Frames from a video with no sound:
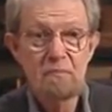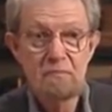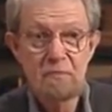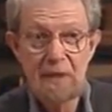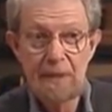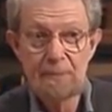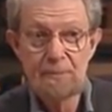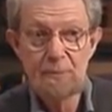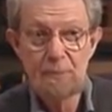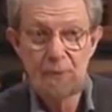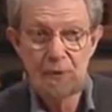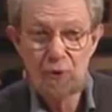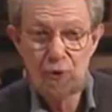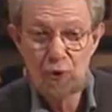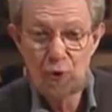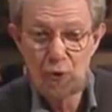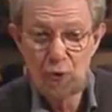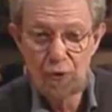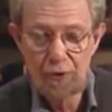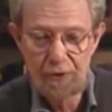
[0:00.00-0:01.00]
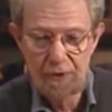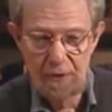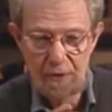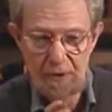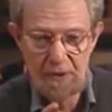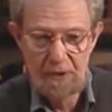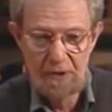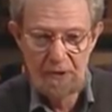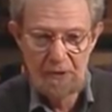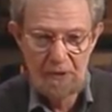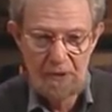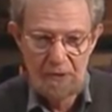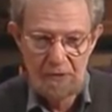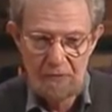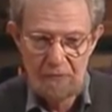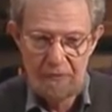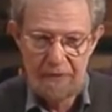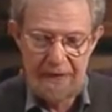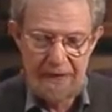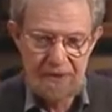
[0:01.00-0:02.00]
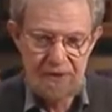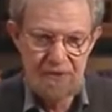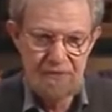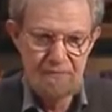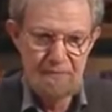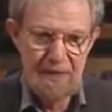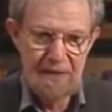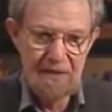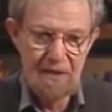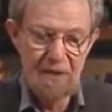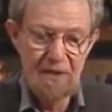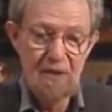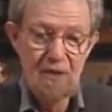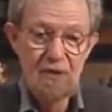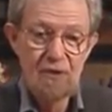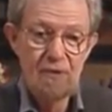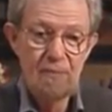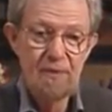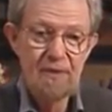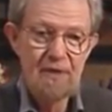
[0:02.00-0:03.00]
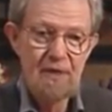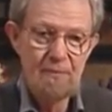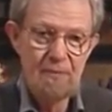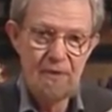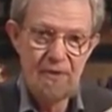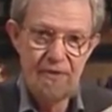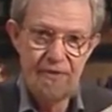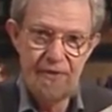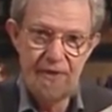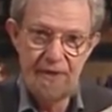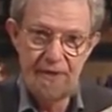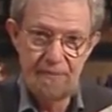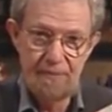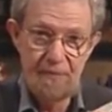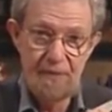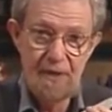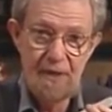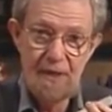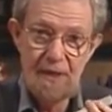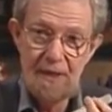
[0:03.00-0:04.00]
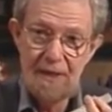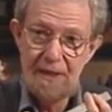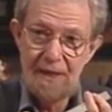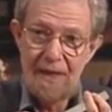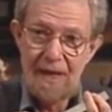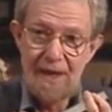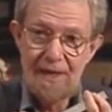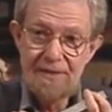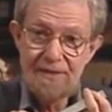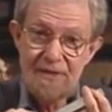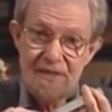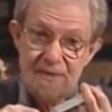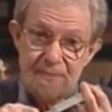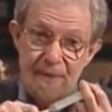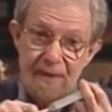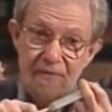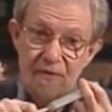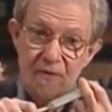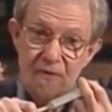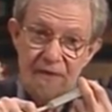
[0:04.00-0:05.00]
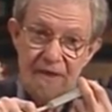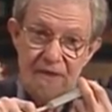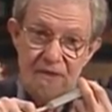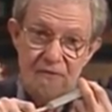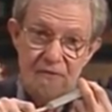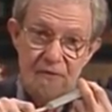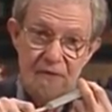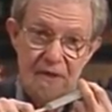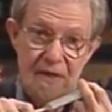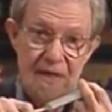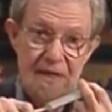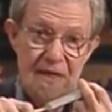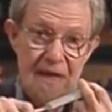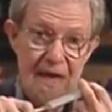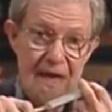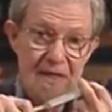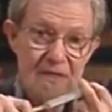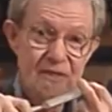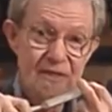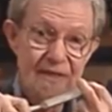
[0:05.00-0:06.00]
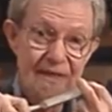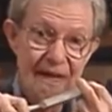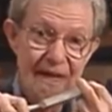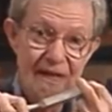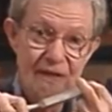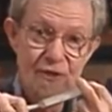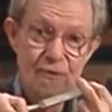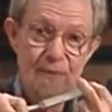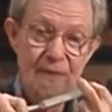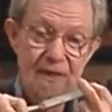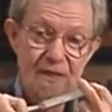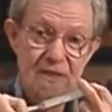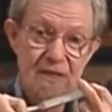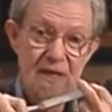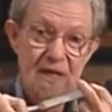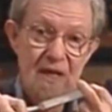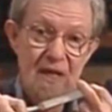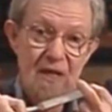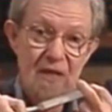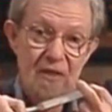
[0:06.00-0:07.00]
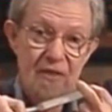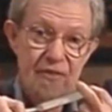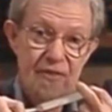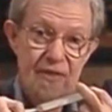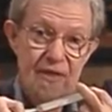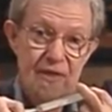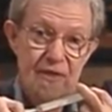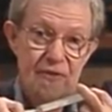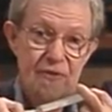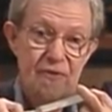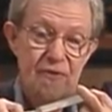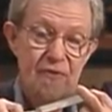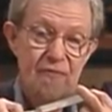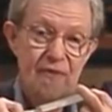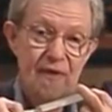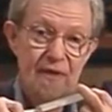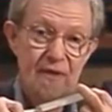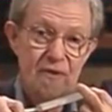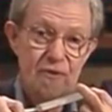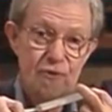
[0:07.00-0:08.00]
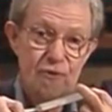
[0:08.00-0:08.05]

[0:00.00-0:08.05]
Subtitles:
perhaps peculiar reaction of metal to becoming thin. As this bevel gets, as the edge gets thin to final